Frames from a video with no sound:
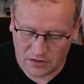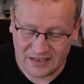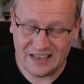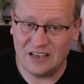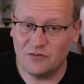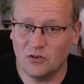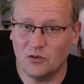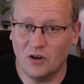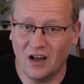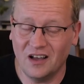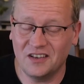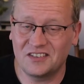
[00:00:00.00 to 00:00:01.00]
Evo
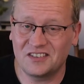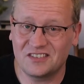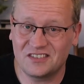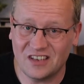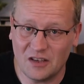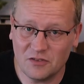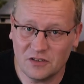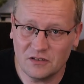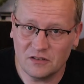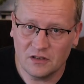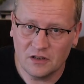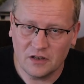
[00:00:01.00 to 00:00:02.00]

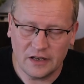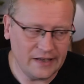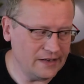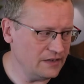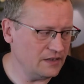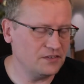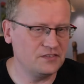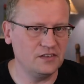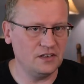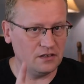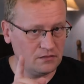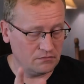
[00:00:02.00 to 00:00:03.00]
i7, and it is
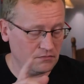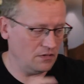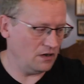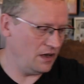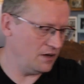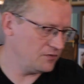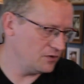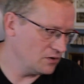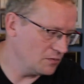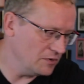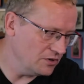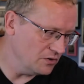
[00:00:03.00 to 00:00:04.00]
I have to look
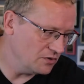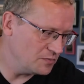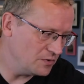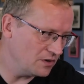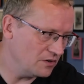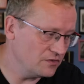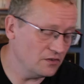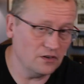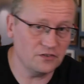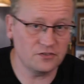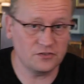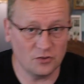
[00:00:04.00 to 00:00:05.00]
at my notes because there are
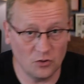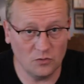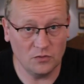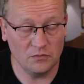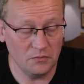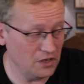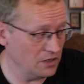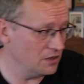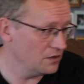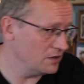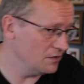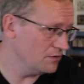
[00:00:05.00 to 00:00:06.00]
so many
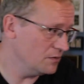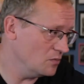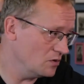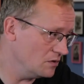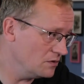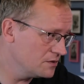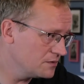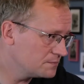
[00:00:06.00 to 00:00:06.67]
different models.